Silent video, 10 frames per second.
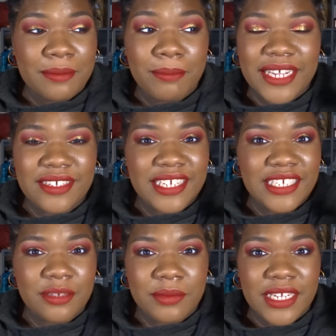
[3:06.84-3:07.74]
by the
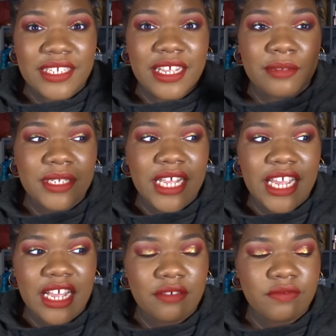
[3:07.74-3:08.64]
next update. I mean, I
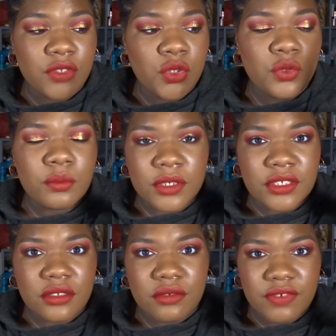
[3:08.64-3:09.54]
have 2
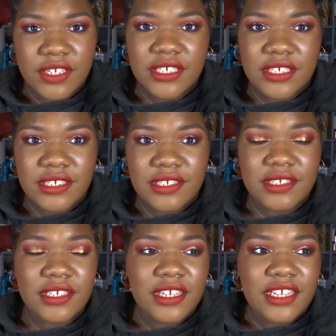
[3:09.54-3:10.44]
months to finish
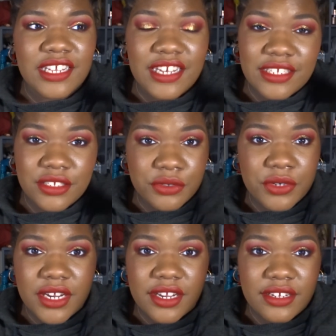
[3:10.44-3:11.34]
this. Let's
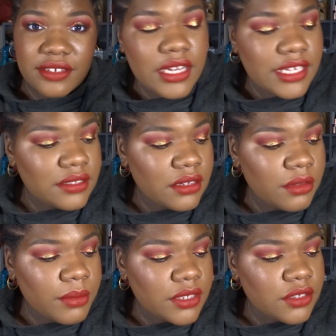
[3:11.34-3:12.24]
try it. Let's talk
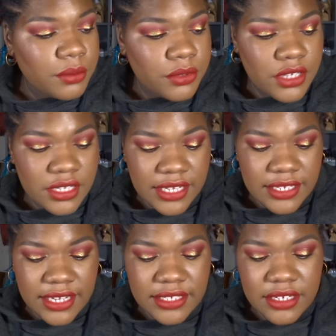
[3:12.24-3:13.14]
about a product that
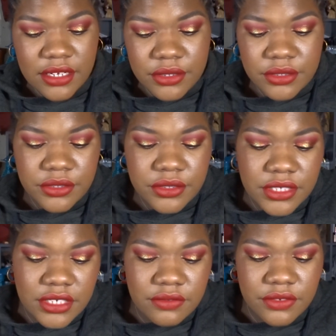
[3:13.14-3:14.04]
I decluttered.
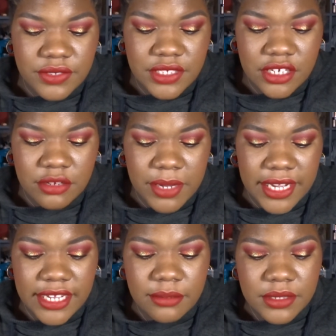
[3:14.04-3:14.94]
If you've seen
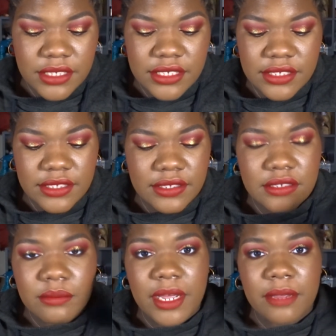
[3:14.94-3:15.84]
my empties, this
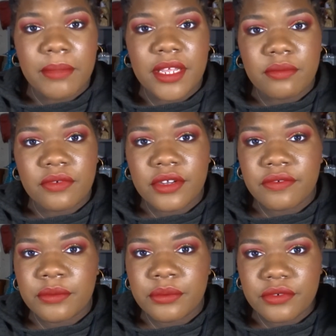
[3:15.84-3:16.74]
is my Makeup
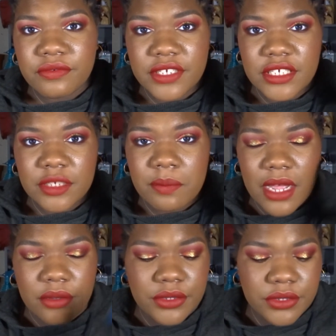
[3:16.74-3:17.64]
Forever Pro Finish
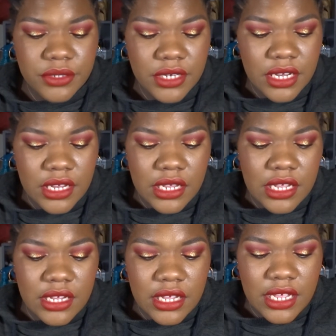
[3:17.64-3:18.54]
Powder,
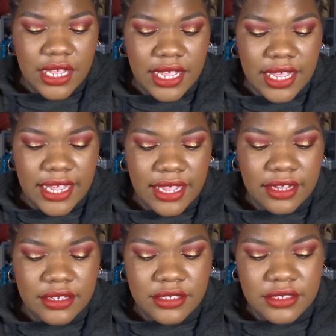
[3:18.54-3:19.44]

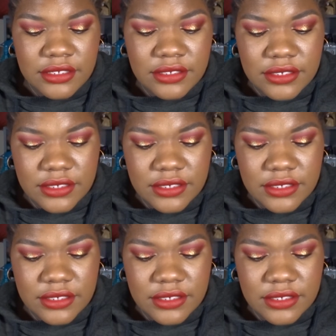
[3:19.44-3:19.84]
and